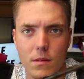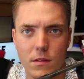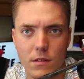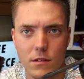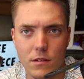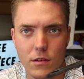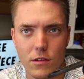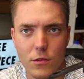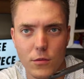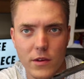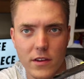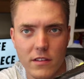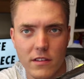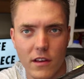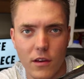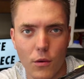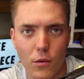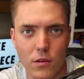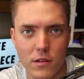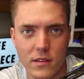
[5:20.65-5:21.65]
So the reason
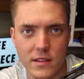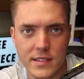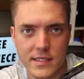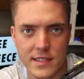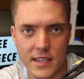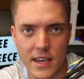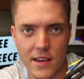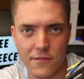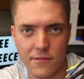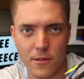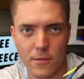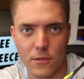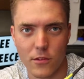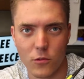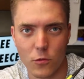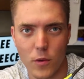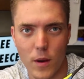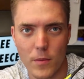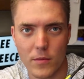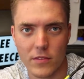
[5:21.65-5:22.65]
I ordered this kit from
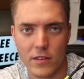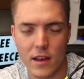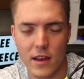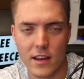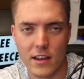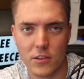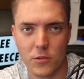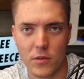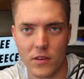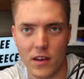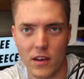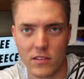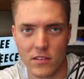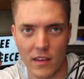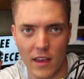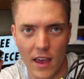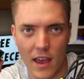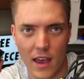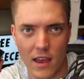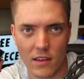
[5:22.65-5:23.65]
this website is because
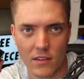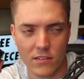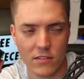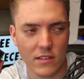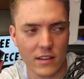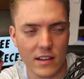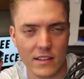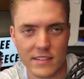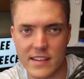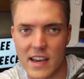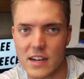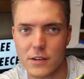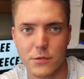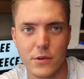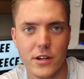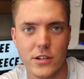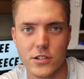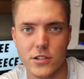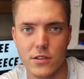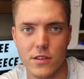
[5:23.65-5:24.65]
it has the exact
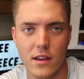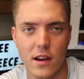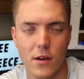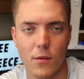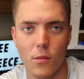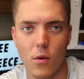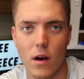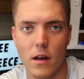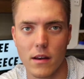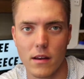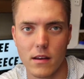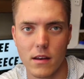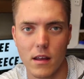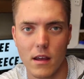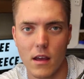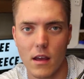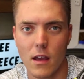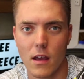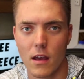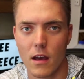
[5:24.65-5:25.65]
ratio that I wanted
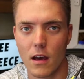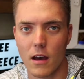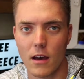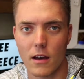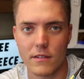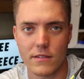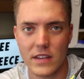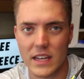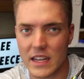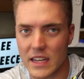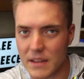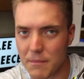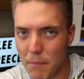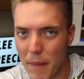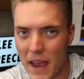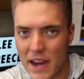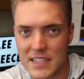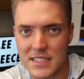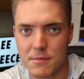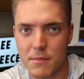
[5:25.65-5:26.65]
to
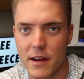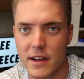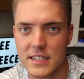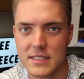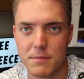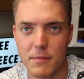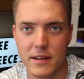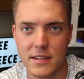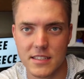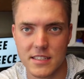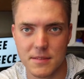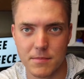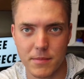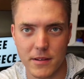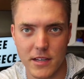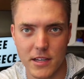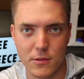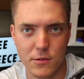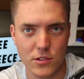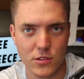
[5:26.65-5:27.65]
maximize my
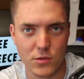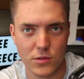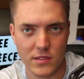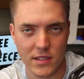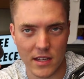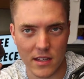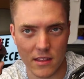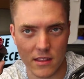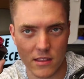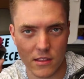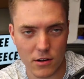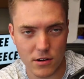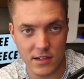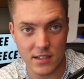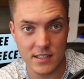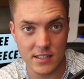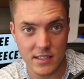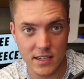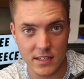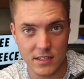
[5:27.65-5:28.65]
speed, which was a
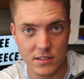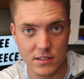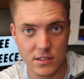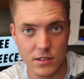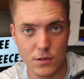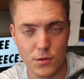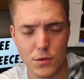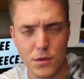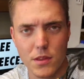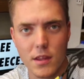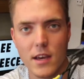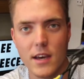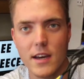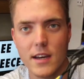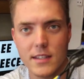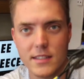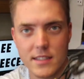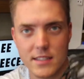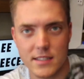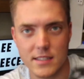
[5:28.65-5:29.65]
36 tooth
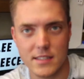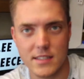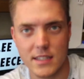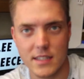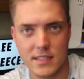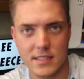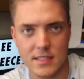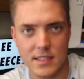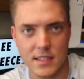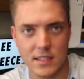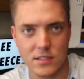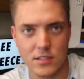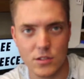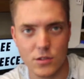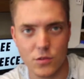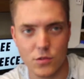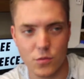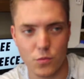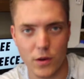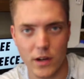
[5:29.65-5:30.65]
to 16
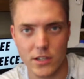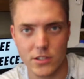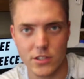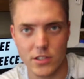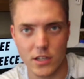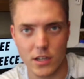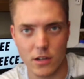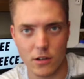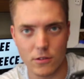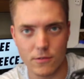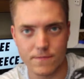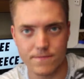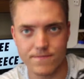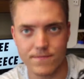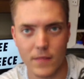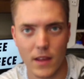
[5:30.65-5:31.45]
tooth ratio.